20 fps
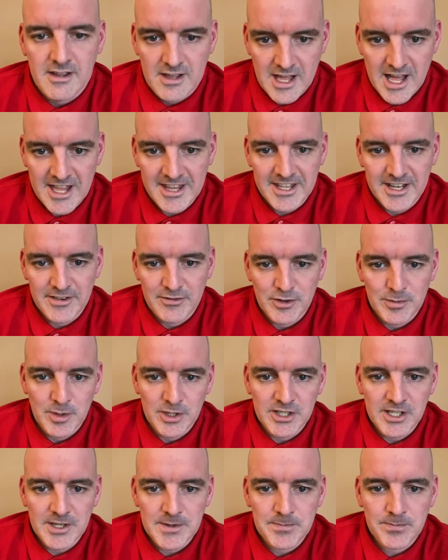Hi there
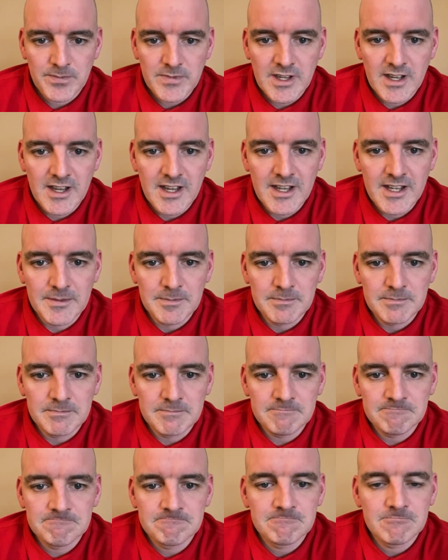everybody,
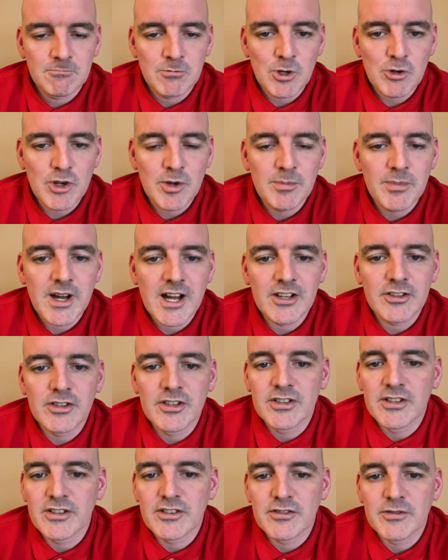welcome back to
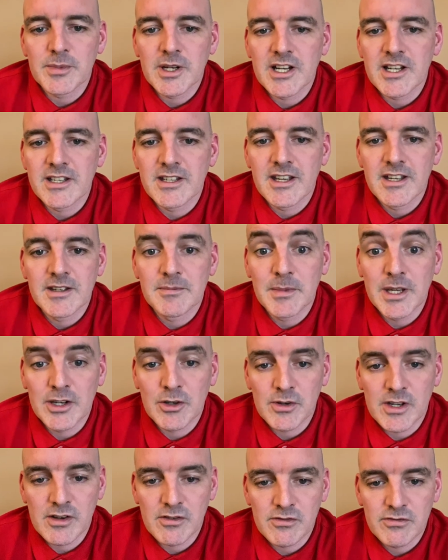another of my
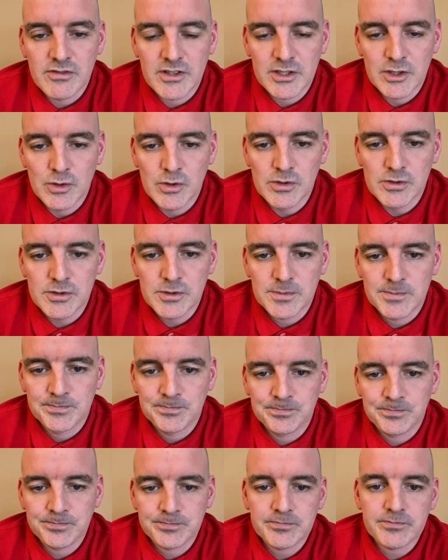mental health videos.
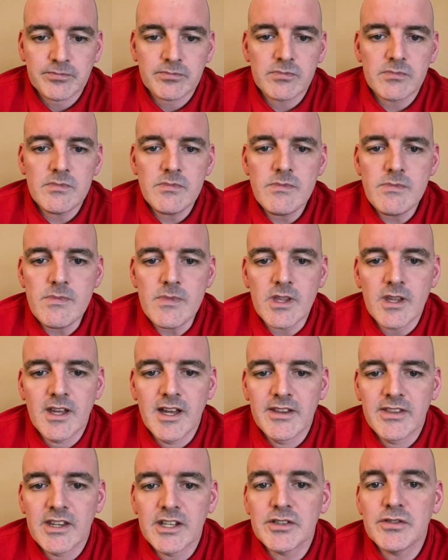
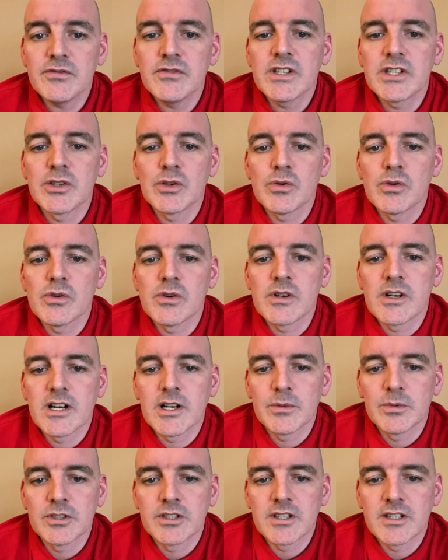In this video I
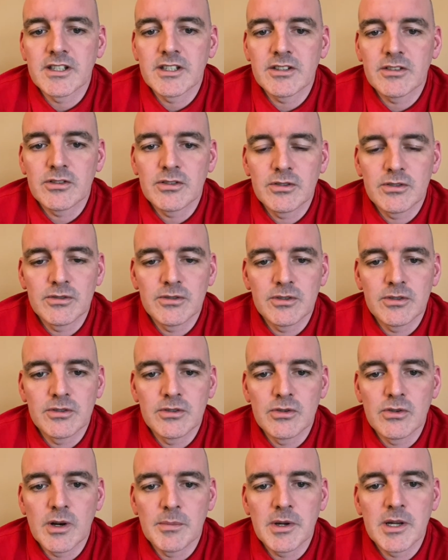would like to
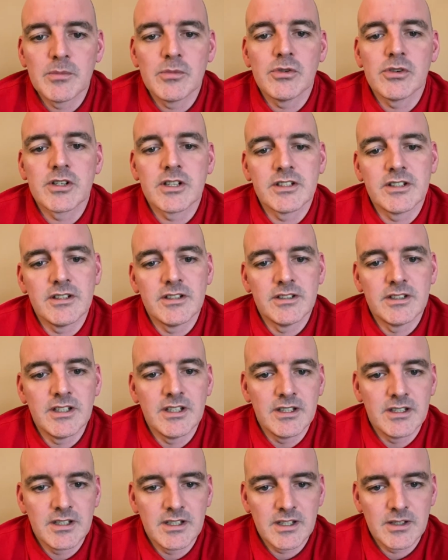go a bit more into the
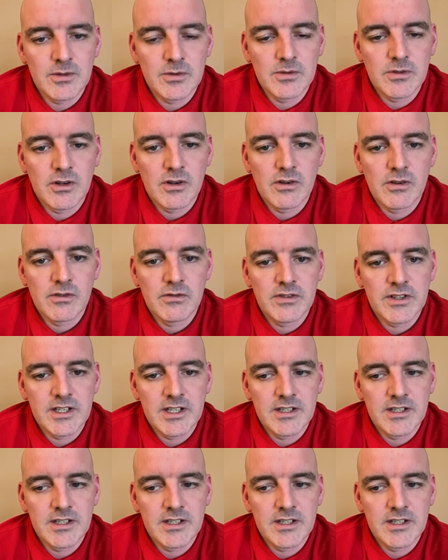detail of